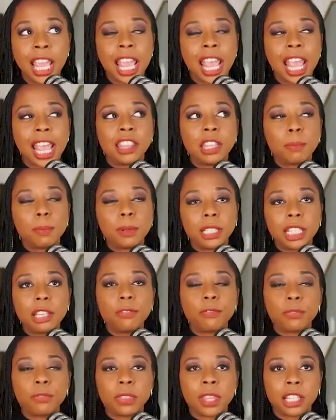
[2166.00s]
and the belief
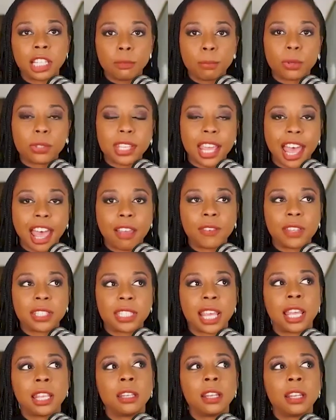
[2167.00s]
that liberals have is
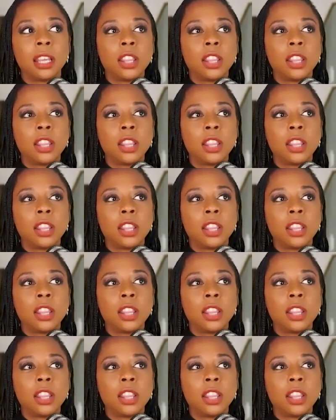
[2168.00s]
that